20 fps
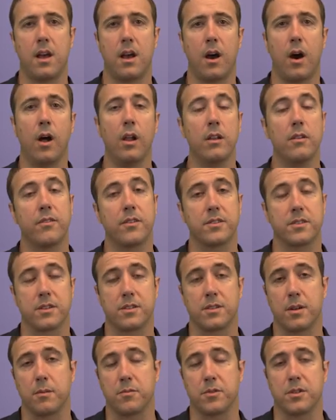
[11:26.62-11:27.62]
All of these
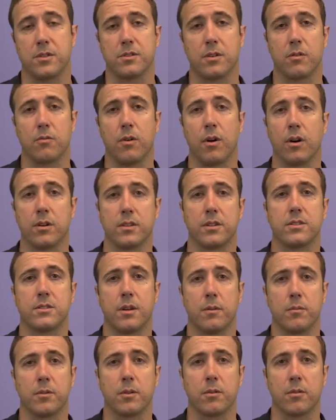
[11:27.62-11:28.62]
assumptions are wrong to
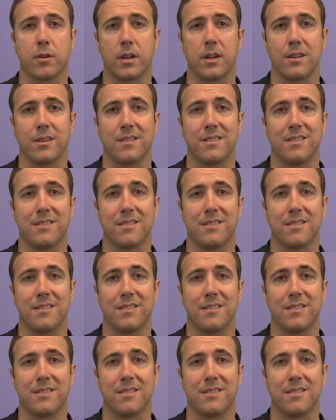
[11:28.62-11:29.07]
some degree.